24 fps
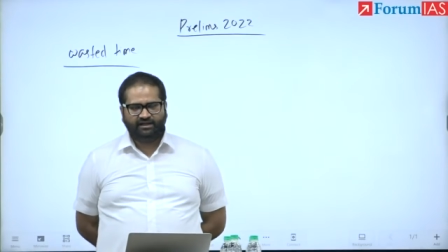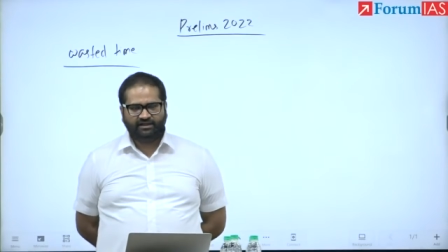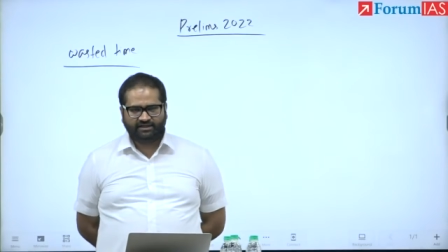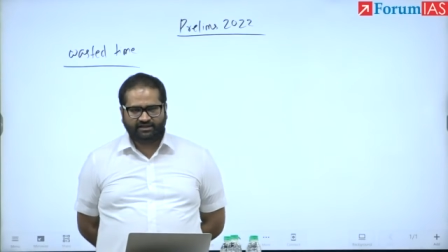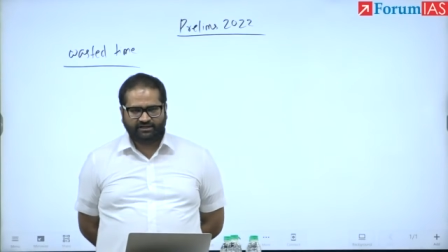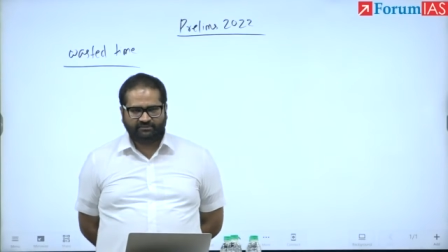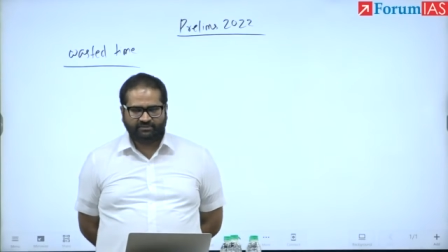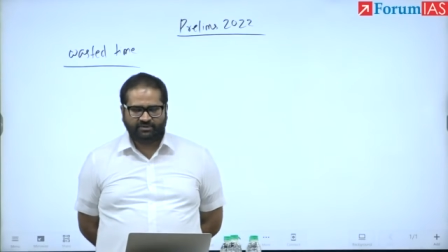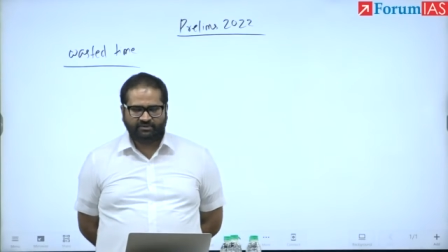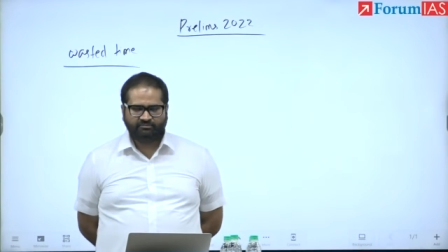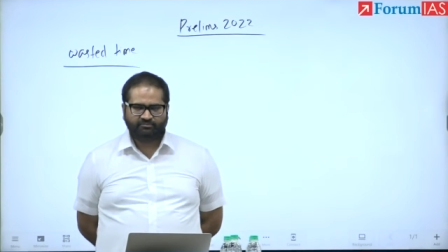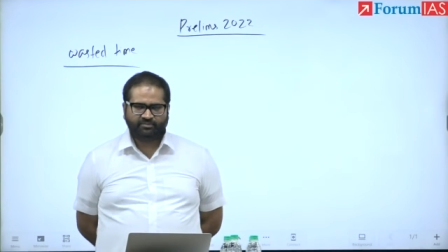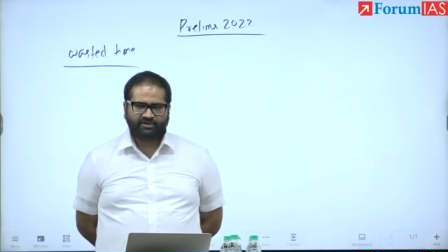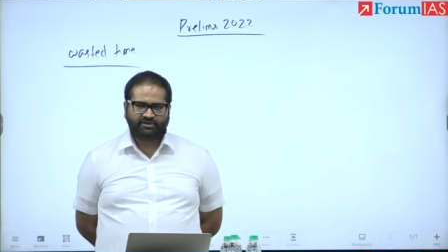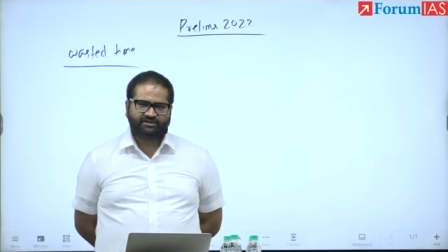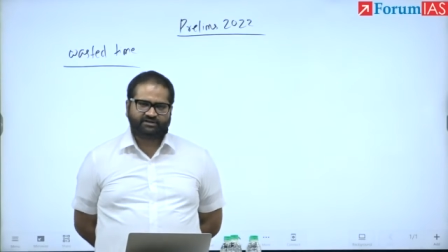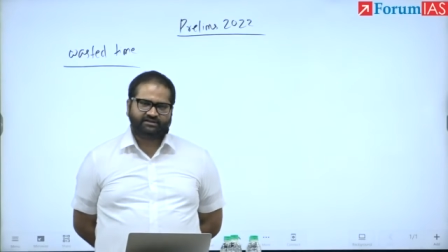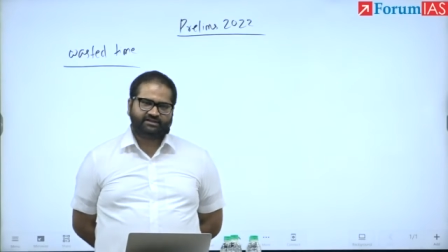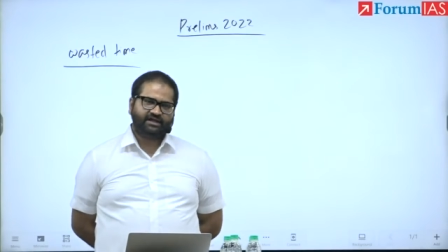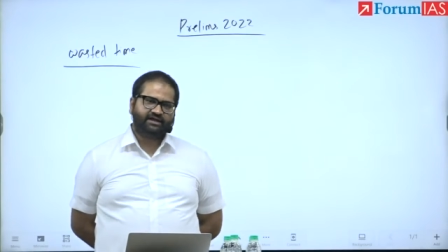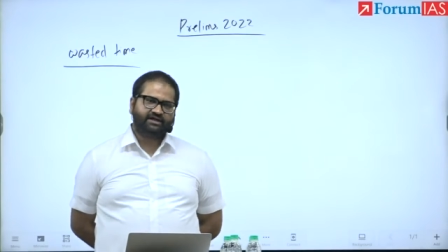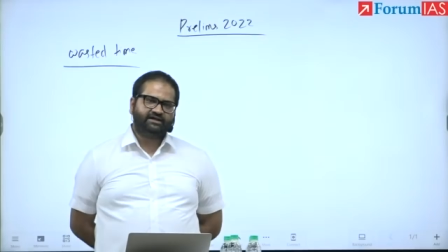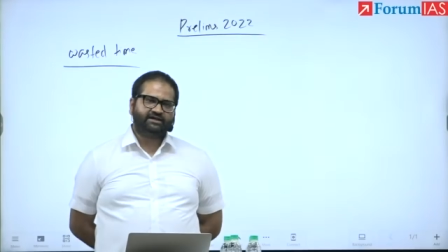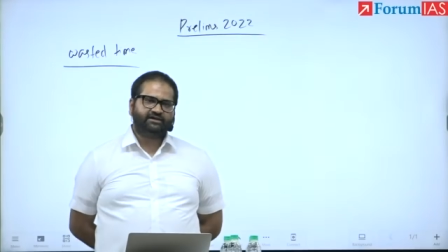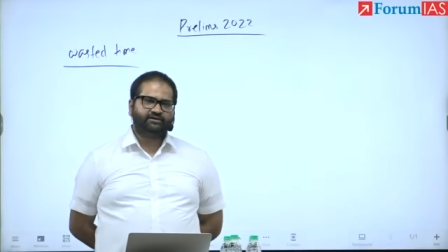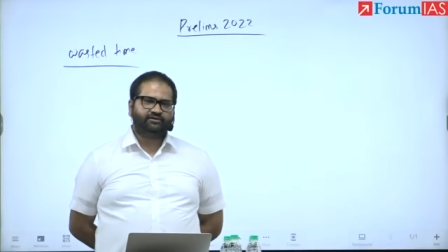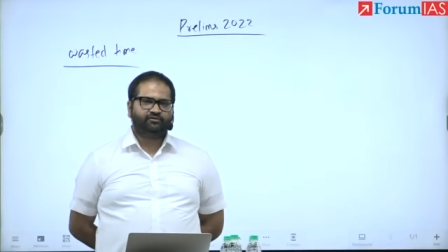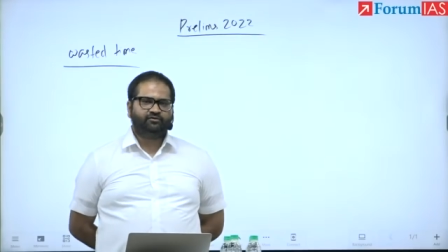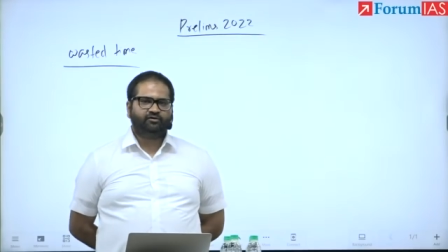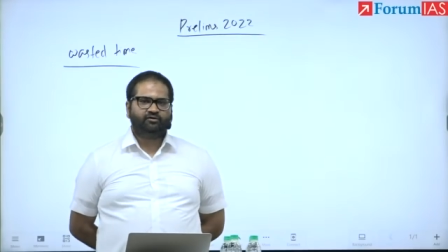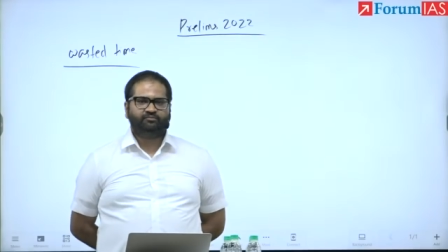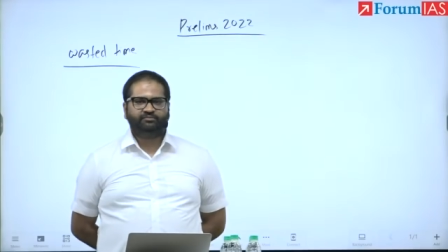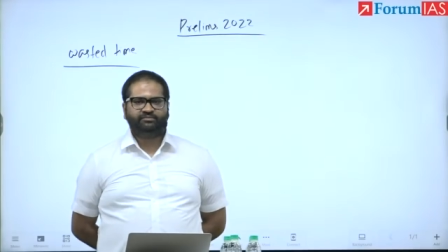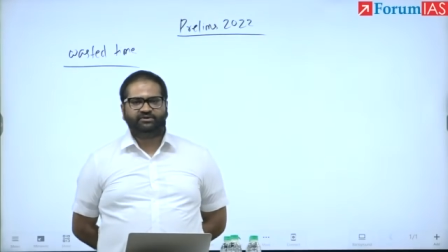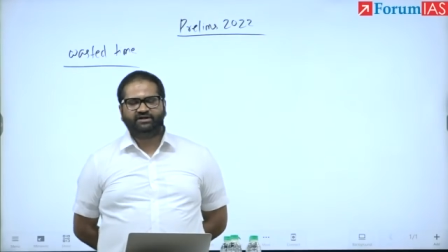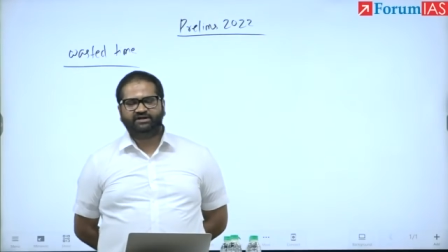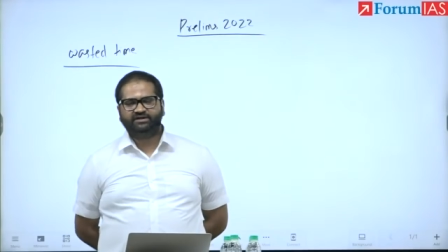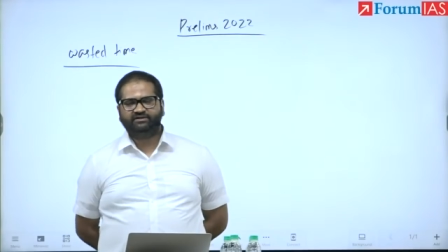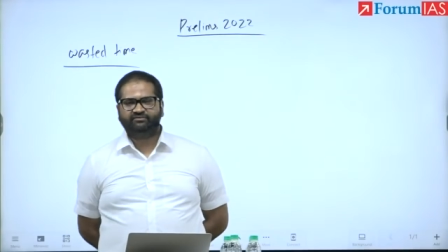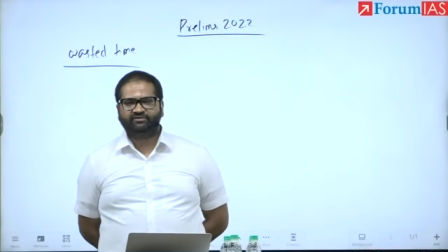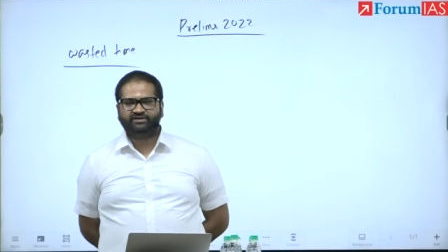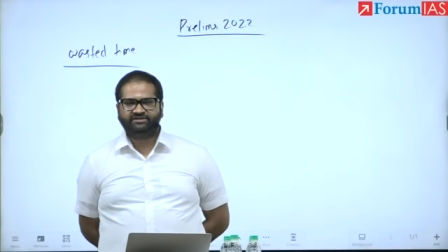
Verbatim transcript: Remember that in competitive